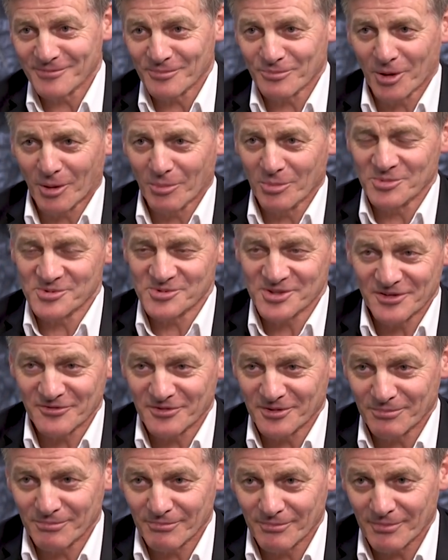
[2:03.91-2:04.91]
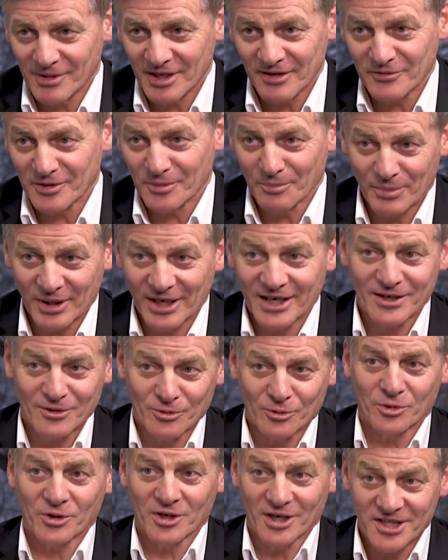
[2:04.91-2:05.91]
Mm. Problems even bigger
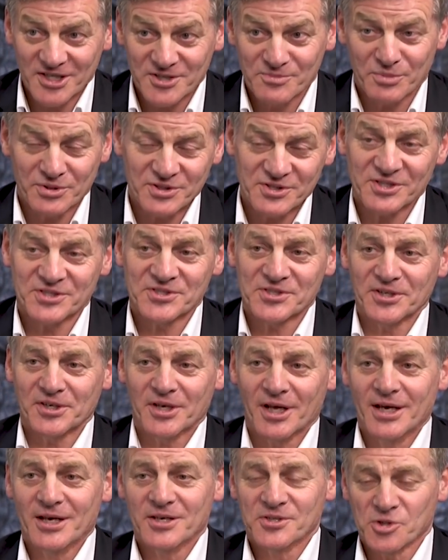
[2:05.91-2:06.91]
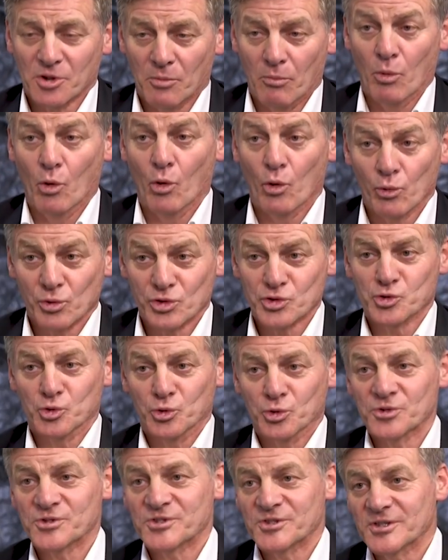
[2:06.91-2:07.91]
or at least persistent, so more
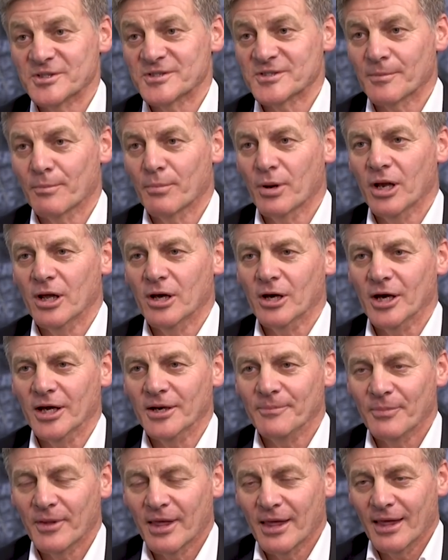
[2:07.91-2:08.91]
resource is applied.